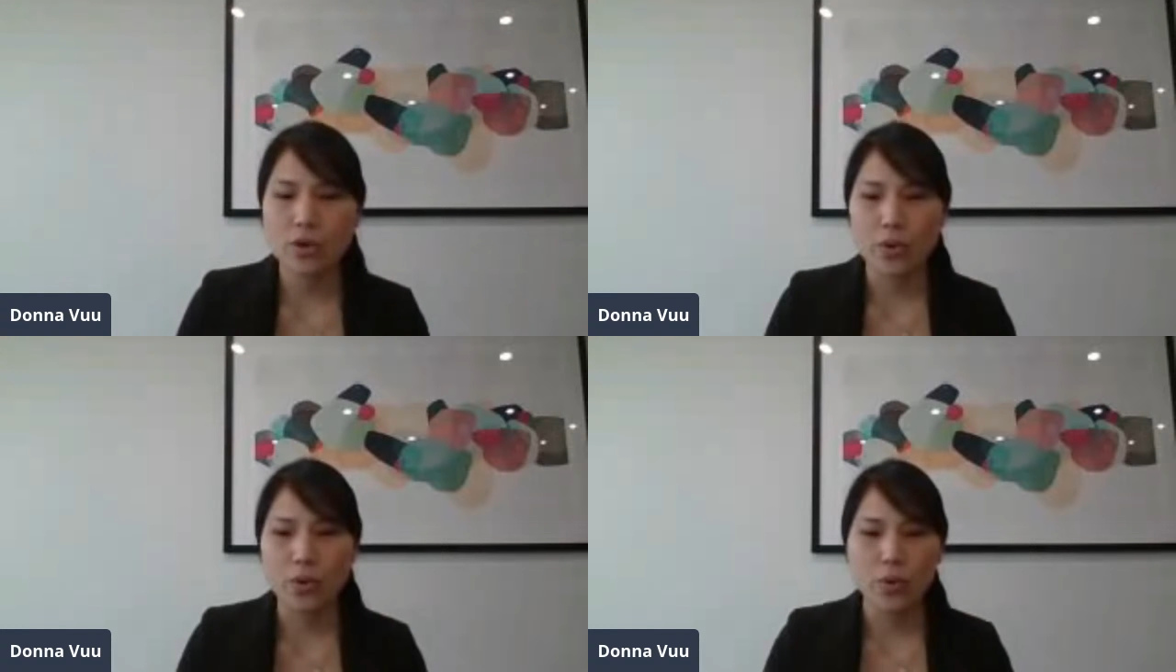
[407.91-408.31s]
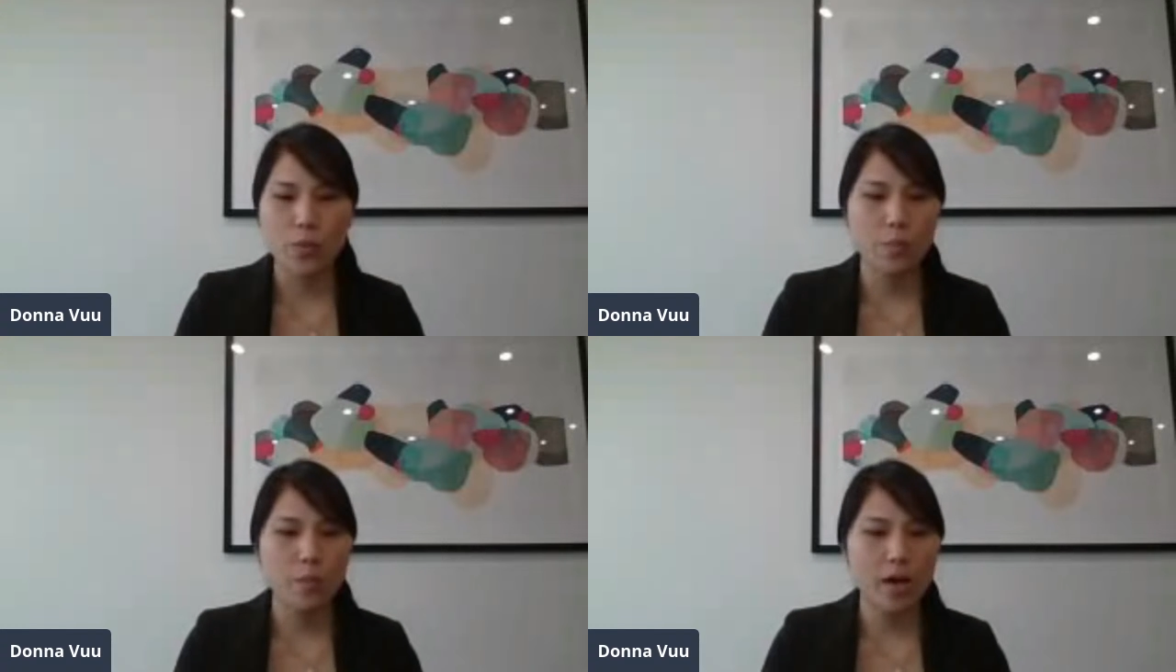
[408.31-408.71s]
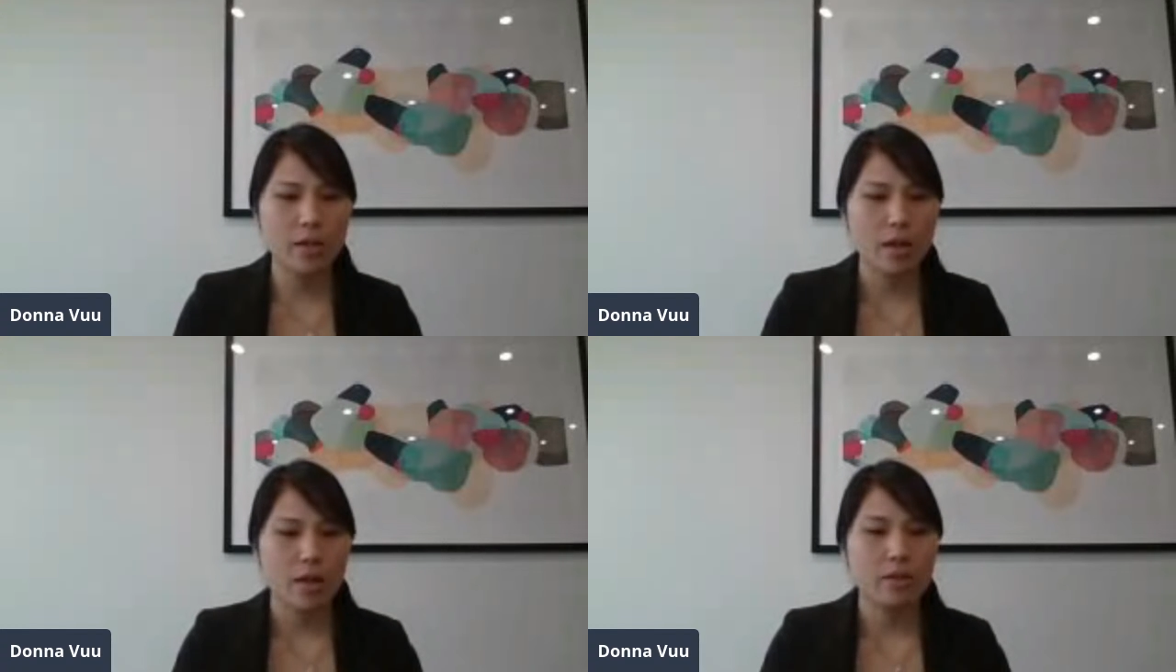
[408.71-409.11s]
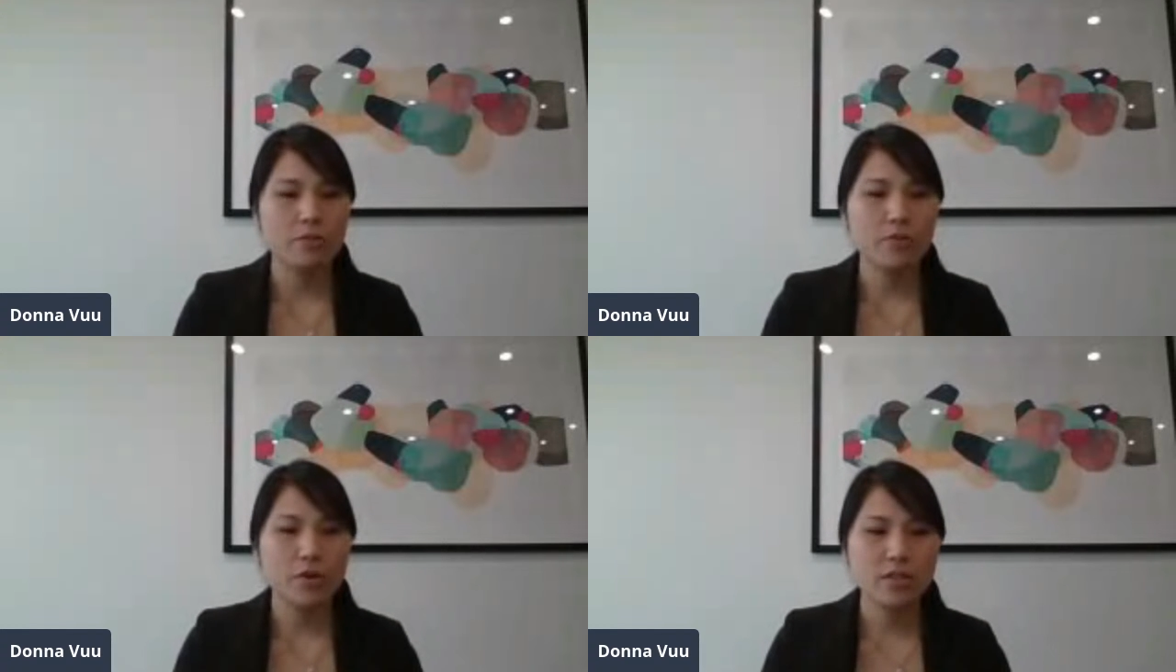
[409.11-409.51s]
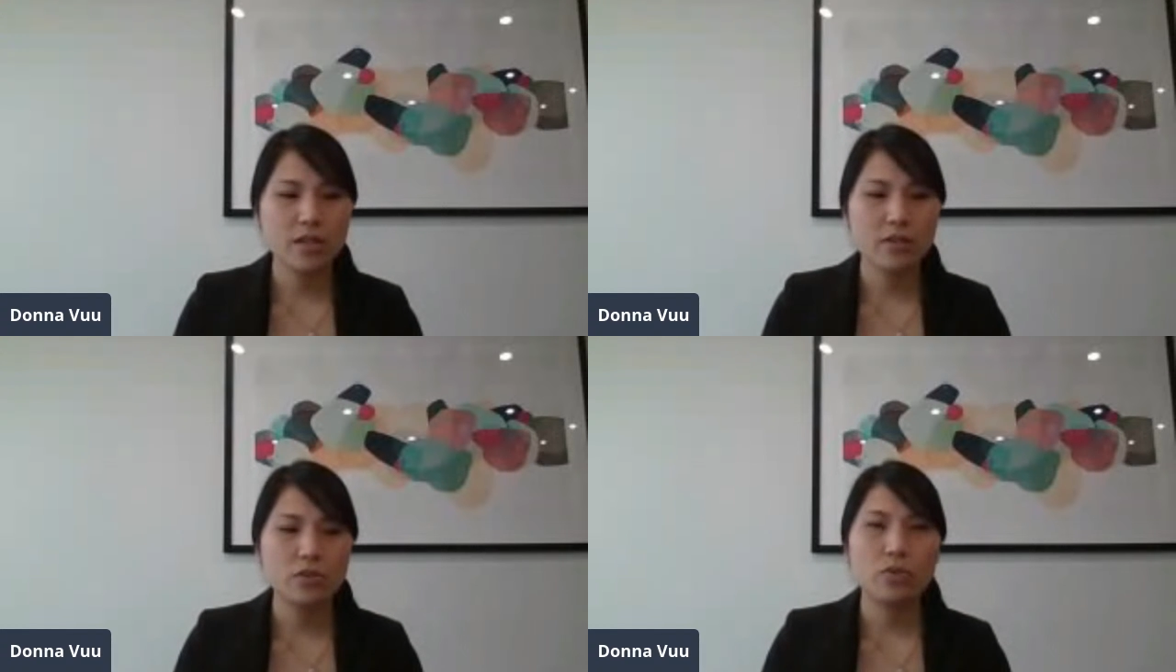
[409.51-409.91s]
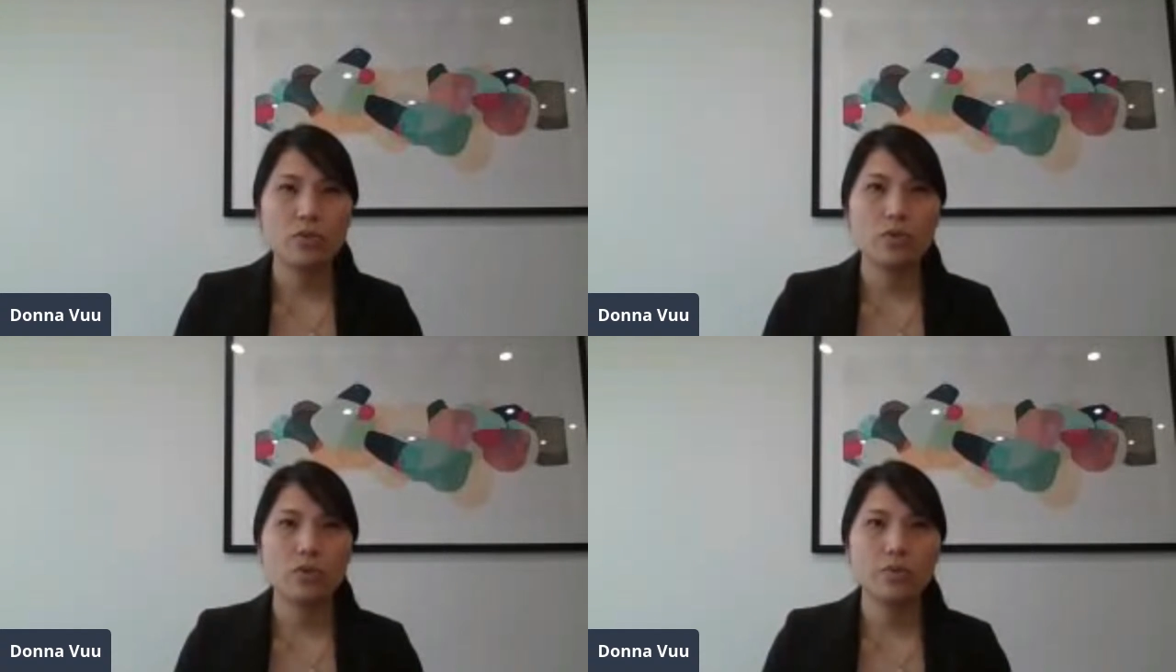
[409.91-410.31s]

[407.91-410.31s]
So, but the first thing